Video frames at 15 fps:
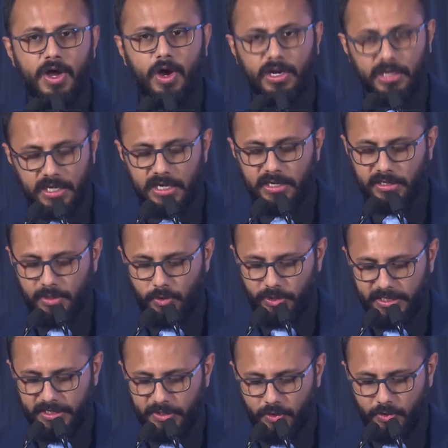On a
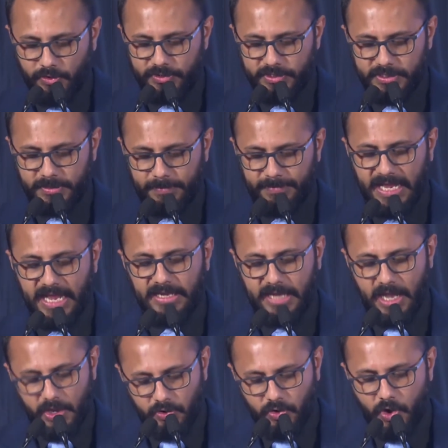concluding note, may I
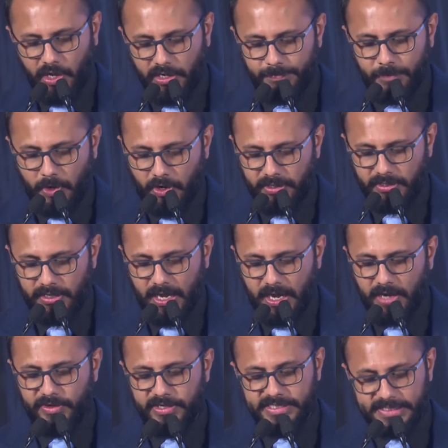now call upon
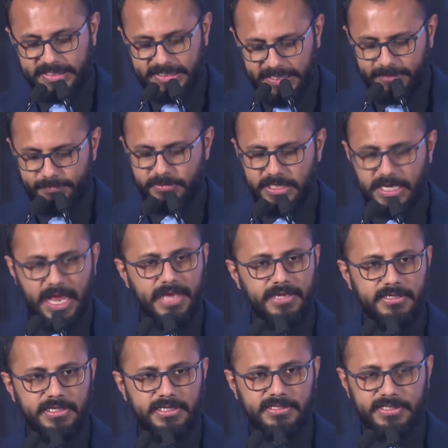our esteemed
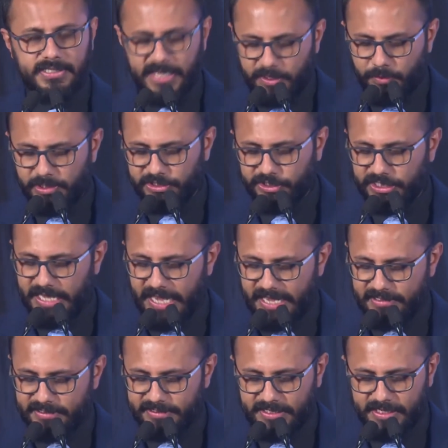and distinguished
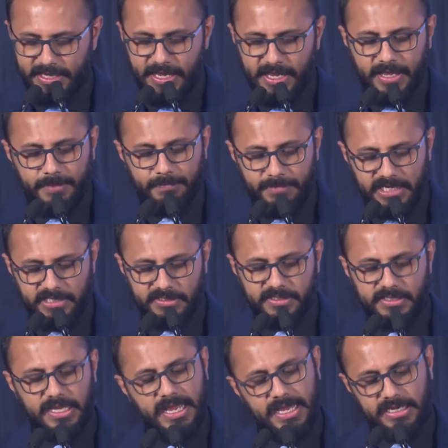guest,
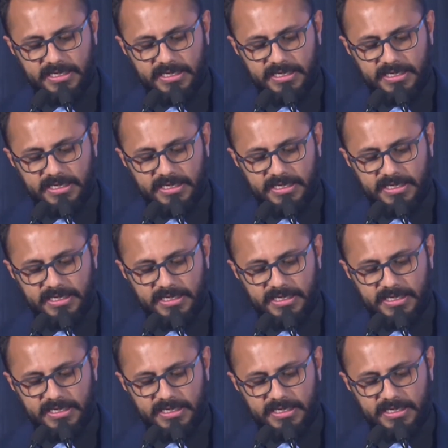Ms.